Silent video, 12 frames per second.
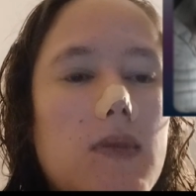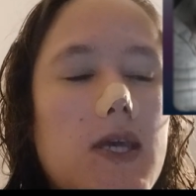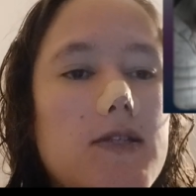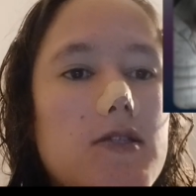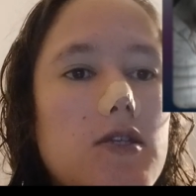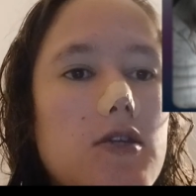
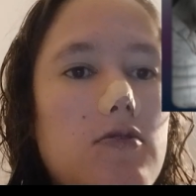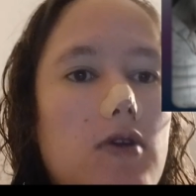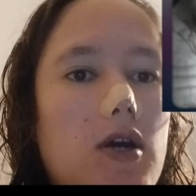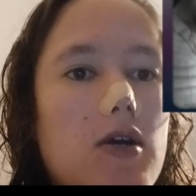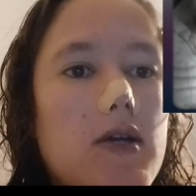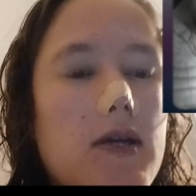get to know
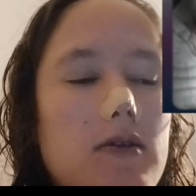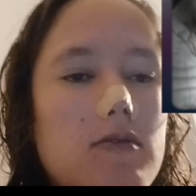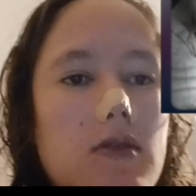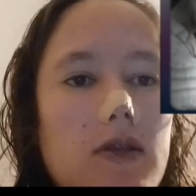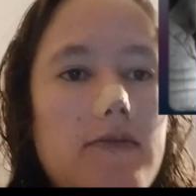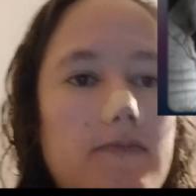her,
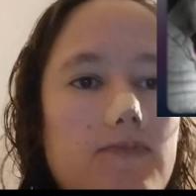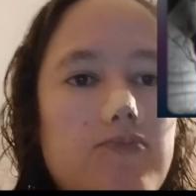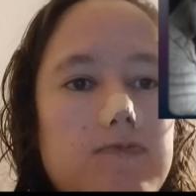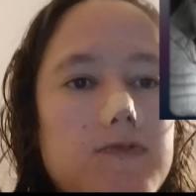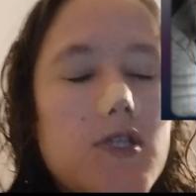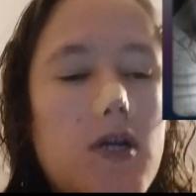
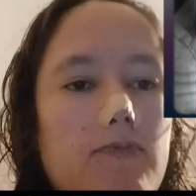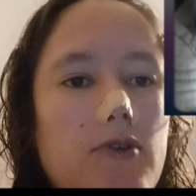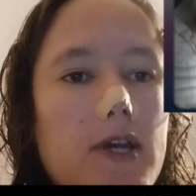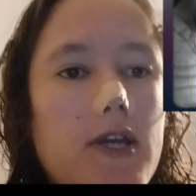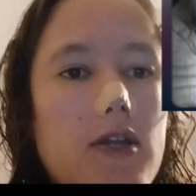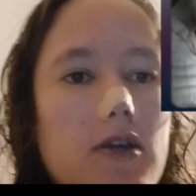start
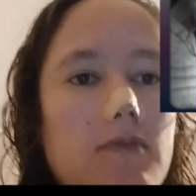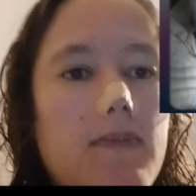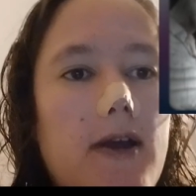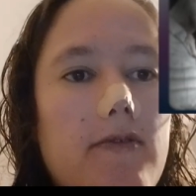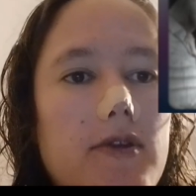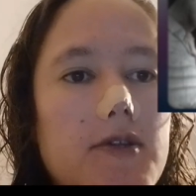breaking her
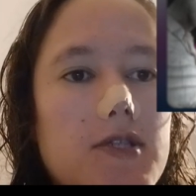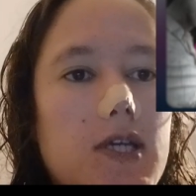barriers